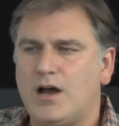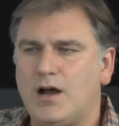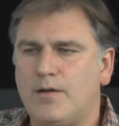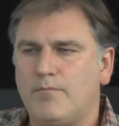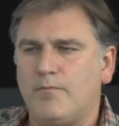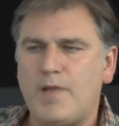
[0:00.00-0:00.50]

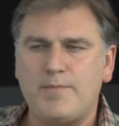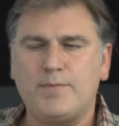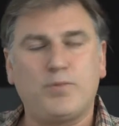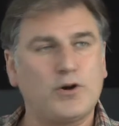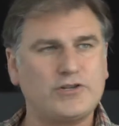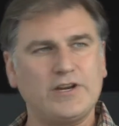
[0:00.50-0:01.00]
maybe
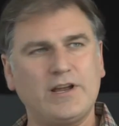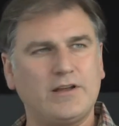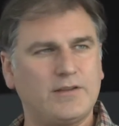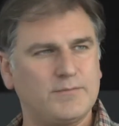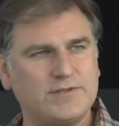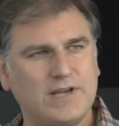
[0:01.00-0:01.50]

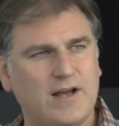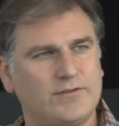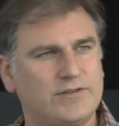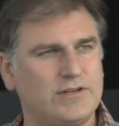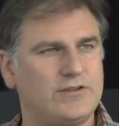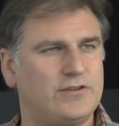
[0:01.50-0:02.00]
pushing
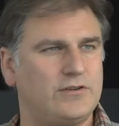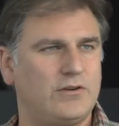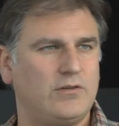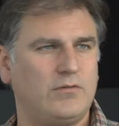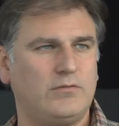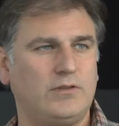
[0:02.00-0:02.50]
themselves
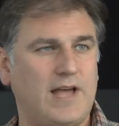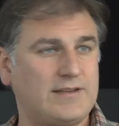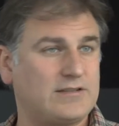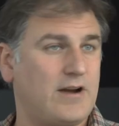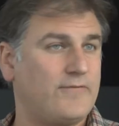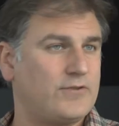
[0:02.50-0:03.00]
into
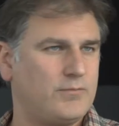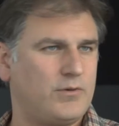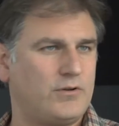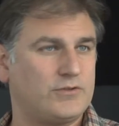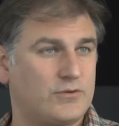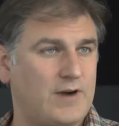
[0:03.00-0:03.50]
less
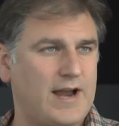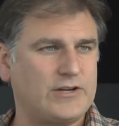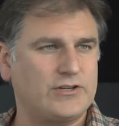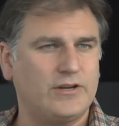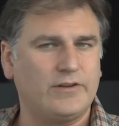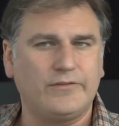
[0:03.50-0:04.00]
comfortable
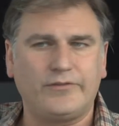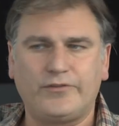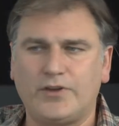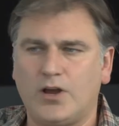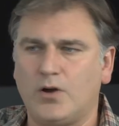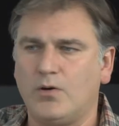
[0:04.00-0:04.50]
directions.
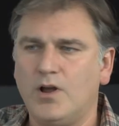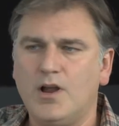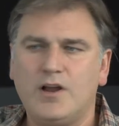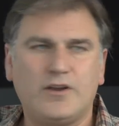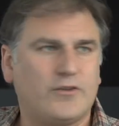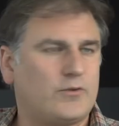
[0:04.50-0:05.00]
So,
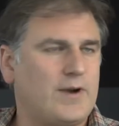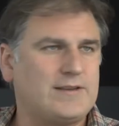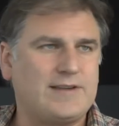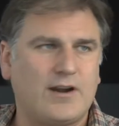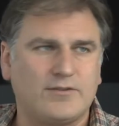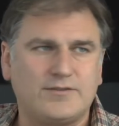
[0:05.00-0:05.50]
the
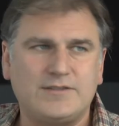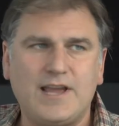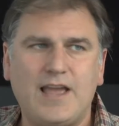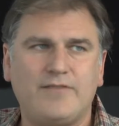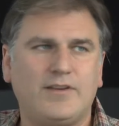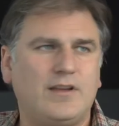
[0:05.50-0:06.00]
great Terence
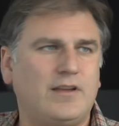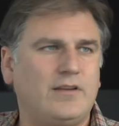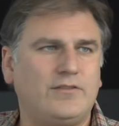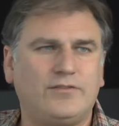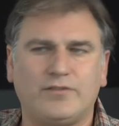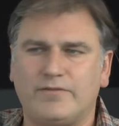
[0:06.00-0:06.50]

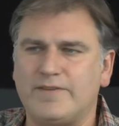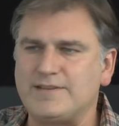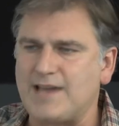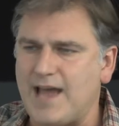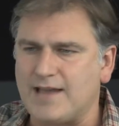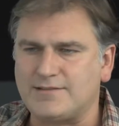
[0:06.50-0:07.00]
Davies, a
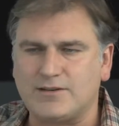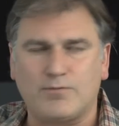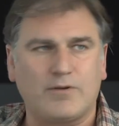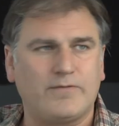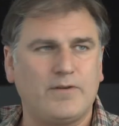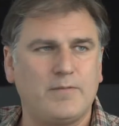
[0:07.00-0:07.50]
fantastic
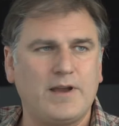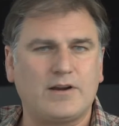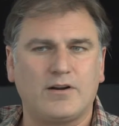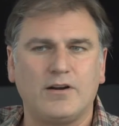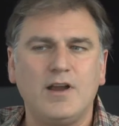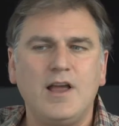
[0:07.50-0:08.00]
queer
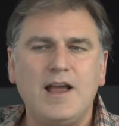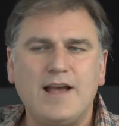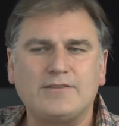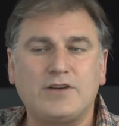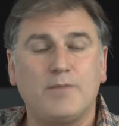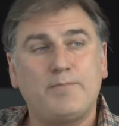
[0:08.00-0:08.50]
filmmaker,
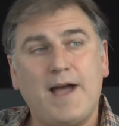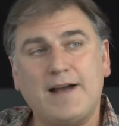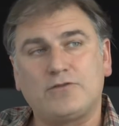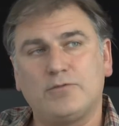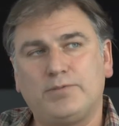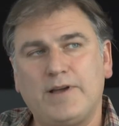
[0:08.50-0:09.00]
has gone
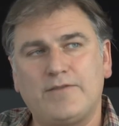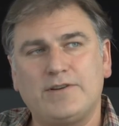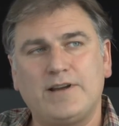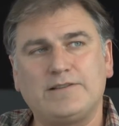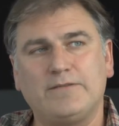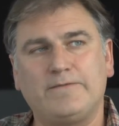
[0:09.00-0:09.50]
back to a play of the
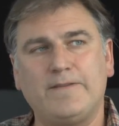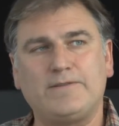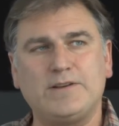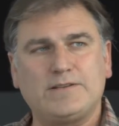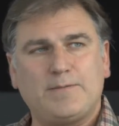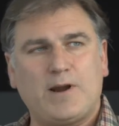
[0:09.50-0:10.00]

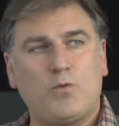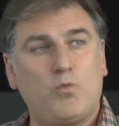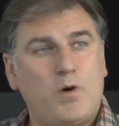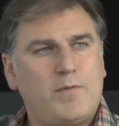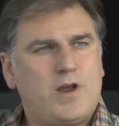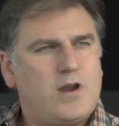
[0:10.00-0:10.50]
1950s about a
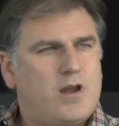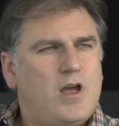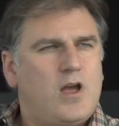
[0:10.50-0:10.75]
woman